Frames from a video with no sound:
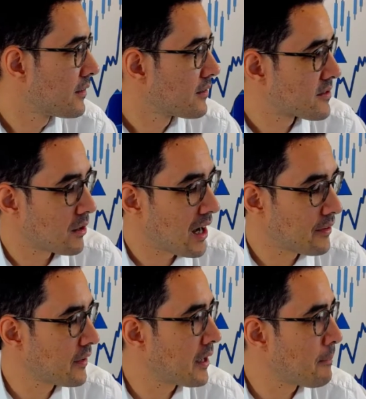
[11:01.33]
So
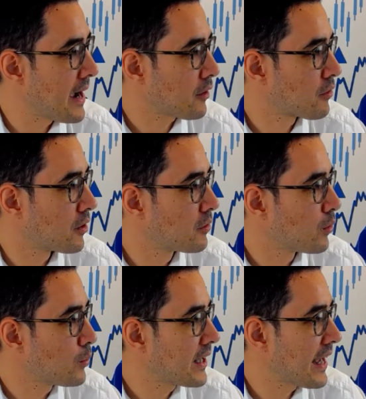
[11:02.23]
other than the macro,
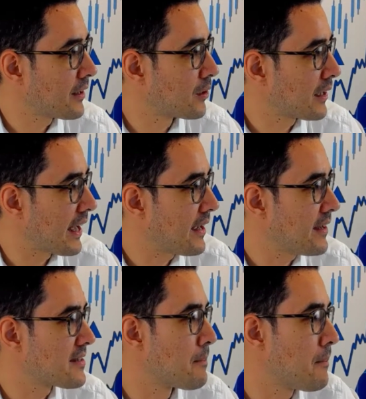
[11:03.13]
what we can look at
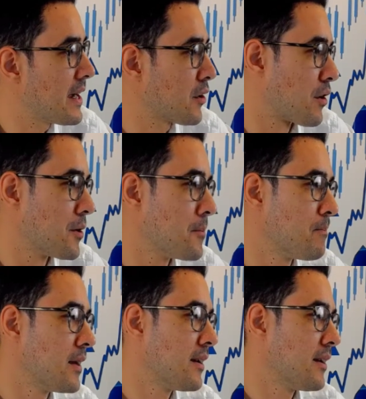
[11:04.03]
is the micro.
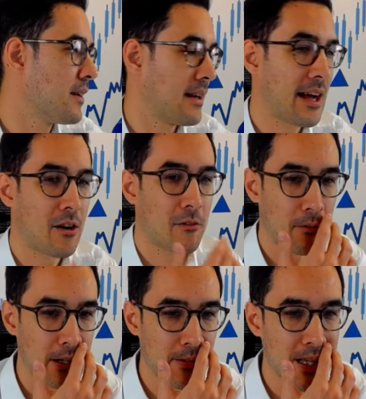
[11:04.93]
Now,
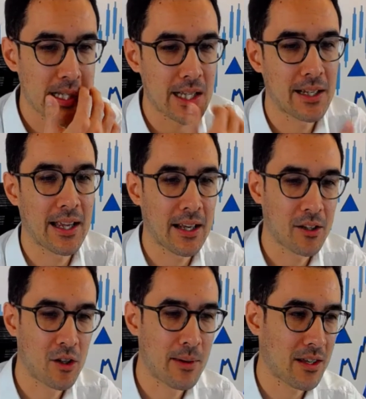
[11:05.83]
for any of those studying
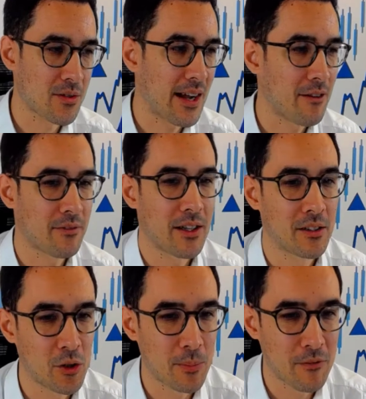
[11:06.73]
economics or have
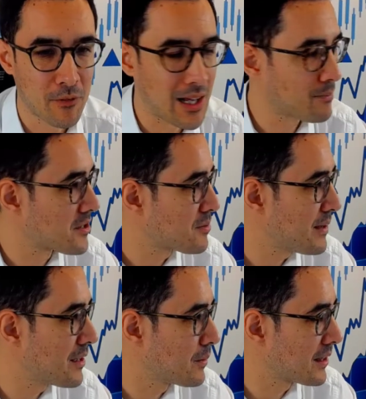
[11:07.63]
done, you'll be fully up to
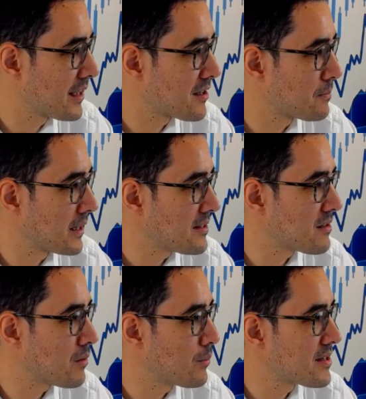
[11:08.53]
speed with this, but this
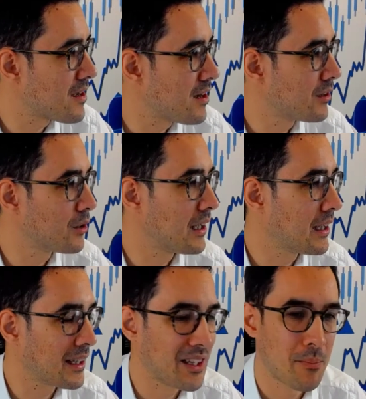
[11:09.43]
is when we start
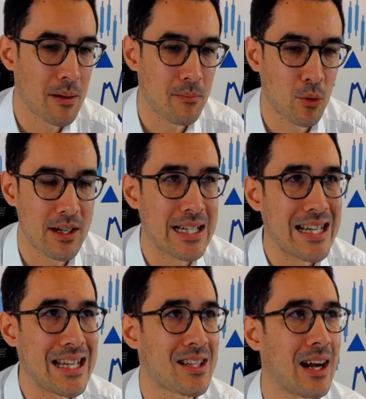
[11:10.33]
looking a little bit more in
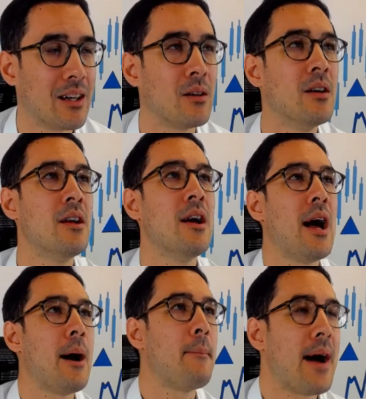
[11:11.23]
detail
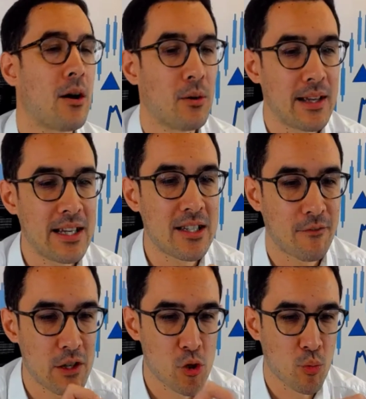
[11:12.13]
about
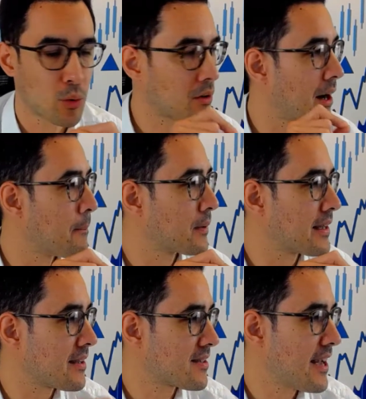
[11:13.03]
individual
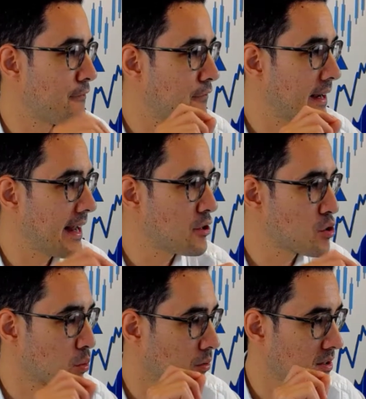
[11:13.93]
companies, their
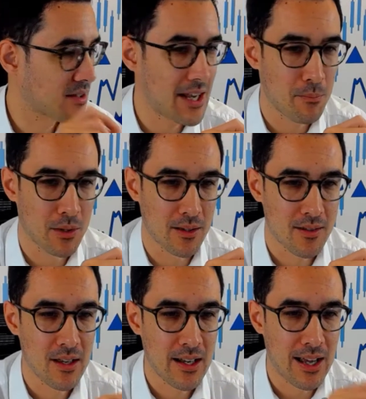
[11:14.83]
financial
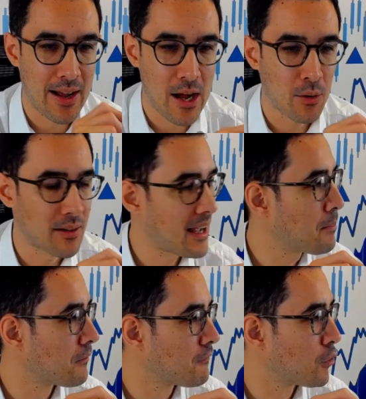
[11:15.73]
statements. Now, how are they
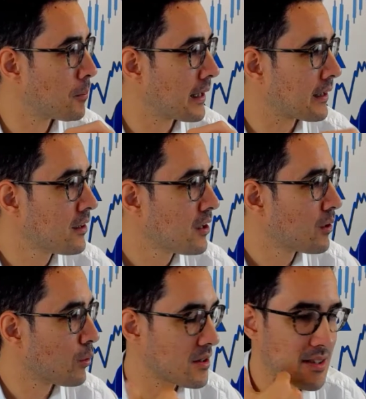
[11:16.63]
performing?
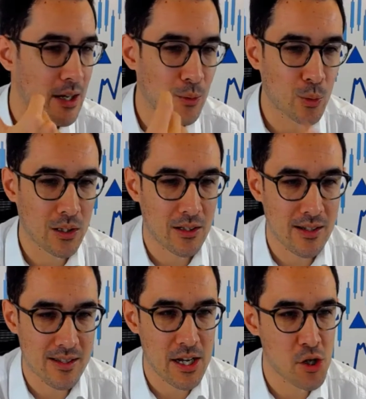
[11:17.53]
What's their
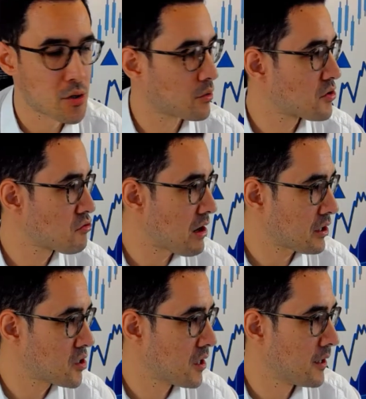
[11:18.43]
organizational
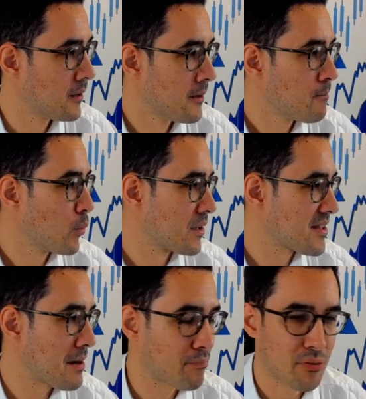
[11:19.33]
structure? What's
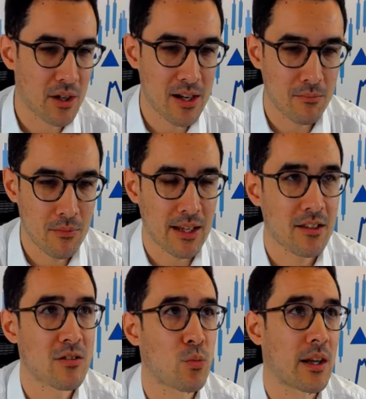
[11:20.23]
their product
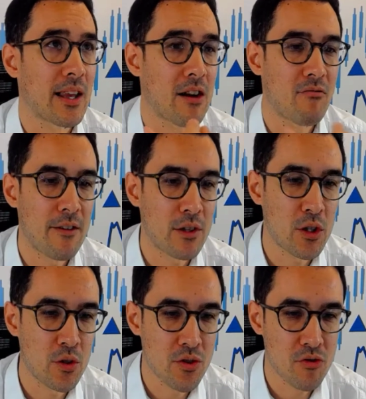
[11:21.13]
mix? What are their
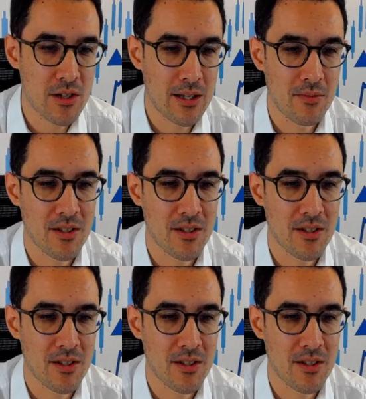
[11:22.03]
revenue streams?